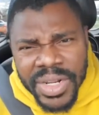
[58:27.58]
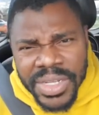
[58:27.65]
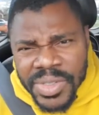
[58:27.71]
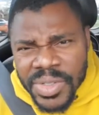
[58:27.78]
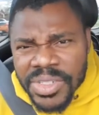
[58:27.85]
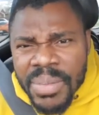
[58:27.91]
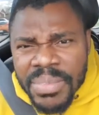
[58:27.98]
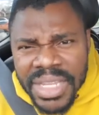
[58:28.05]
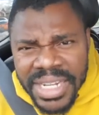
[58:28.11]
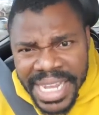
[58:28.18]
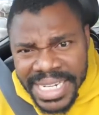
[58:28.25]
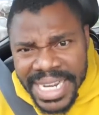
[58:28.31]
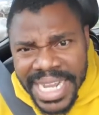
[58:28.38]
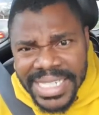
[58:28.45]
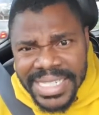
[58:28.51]
And the price is
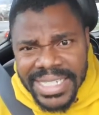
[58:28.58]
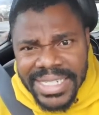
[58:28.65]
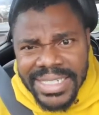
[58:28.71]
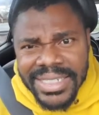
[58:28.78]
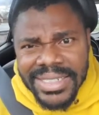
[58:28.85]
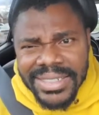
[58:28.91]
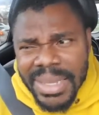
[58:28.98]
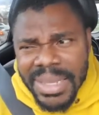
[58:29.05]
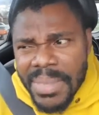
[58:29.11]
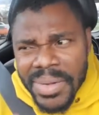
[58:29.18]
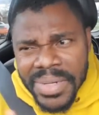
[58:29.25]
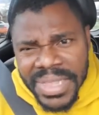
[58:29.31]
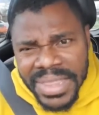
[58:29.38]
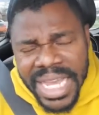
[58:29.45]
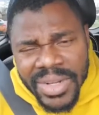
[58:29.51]
about $9 or
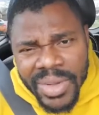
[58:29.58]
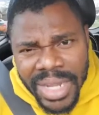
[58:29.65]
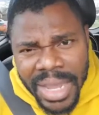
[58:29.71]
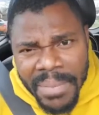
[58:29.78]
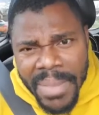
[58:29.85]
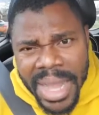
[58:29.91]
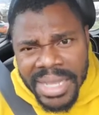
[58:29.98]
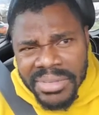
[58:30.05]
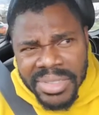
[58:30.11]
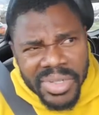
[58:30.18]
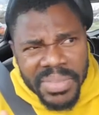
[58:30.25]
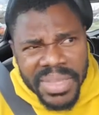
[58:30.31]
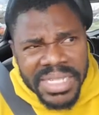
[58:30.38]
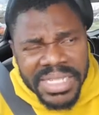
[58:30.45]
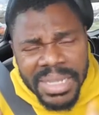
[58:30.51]
$10 or something like
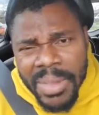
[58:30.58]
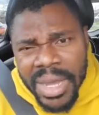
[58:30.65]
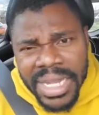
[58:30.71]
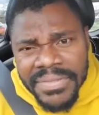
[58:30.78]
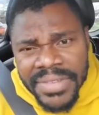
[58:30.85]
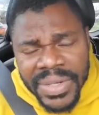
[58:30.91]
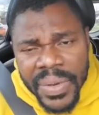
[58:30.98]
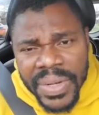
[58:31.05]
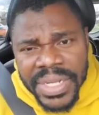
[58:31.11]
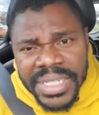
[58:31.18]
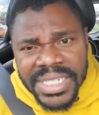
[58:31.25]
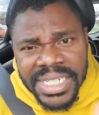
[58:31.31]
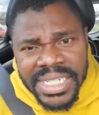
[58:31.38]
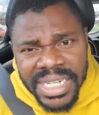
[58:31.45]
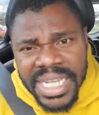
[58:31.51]
that. It's about the
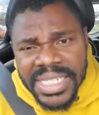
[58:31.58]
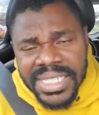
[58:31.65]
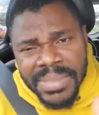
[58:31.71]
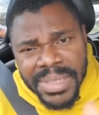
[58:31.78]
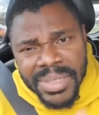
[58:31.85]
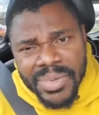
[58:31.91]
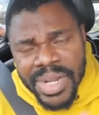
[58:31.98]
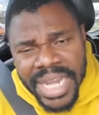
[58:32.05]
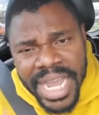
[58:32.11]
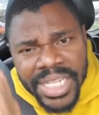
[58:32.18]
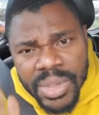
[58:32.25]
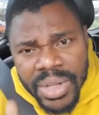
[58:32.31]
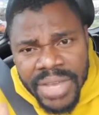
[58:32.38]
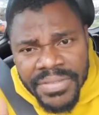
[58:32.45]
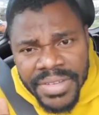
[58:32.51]
$10 mark,
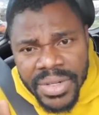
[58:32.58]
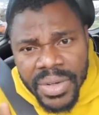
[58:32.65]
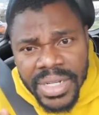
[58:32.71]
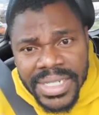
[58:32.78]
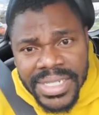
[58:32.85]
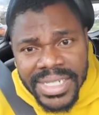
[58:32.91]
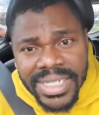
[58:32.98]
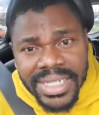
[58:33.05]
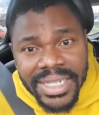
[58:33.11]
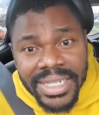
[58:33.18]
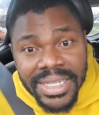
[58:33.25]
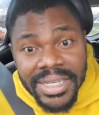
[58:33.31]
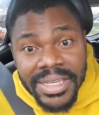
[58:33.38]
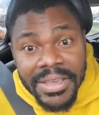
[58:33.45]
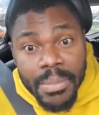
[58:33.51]
sometimes about $11.
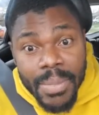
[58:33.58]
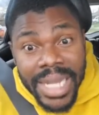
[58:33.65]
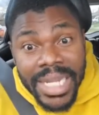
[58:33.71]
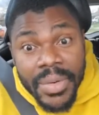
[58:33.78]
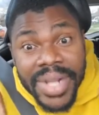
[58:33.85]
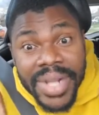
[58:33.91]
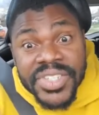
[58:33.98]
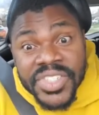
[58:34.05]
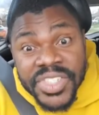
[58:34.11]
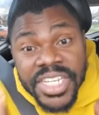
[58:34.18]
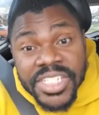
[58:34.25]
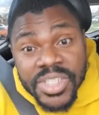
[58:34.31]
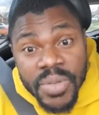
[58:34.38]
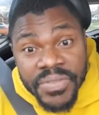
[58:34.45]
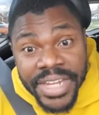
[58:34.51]
Let's say between $9 to
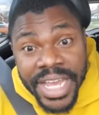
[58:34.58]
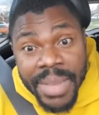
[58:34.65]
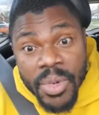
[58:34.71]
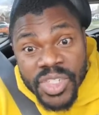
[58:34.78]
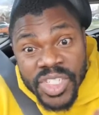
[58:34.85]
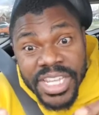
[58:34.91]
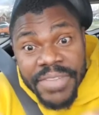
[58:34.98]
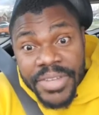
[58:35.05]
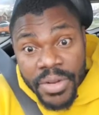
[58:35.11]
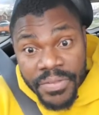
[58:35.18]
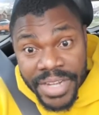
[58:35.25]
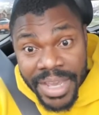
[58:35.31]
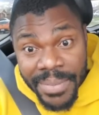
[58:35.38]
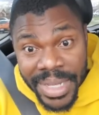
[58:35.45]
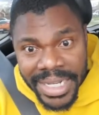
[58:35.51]
$11.
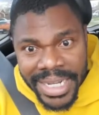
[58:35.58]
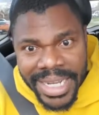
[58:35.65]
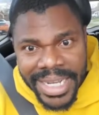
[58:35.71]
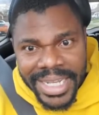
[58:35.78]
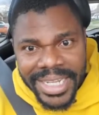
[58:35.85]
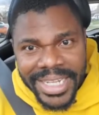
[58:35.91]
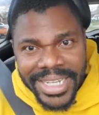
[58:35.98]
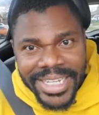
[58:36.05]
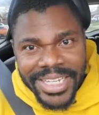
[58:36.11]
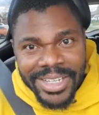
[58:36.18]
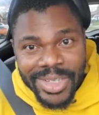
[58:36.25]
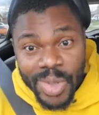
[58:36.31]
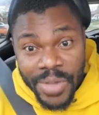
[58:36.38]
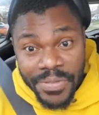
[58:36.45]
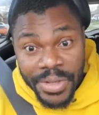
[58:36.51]
But there are
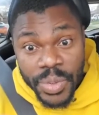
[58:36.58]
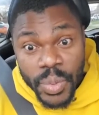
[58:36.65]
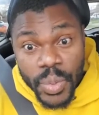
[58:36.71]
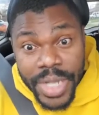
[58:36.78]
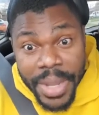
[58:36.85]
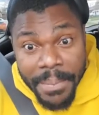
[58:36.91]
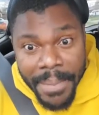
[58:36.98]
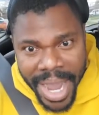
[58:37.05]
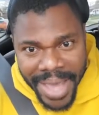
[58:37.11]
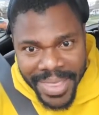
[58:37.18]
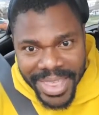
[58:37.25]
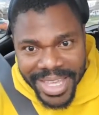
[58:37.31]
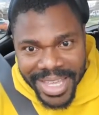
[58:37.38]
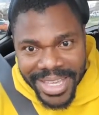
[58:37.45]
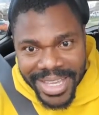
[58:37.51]
6 of them or 7 of
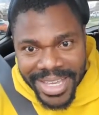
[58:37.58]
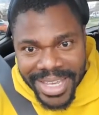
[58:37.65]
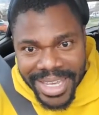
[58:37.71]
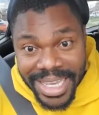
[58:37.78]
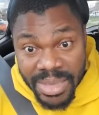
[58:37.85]
them in there.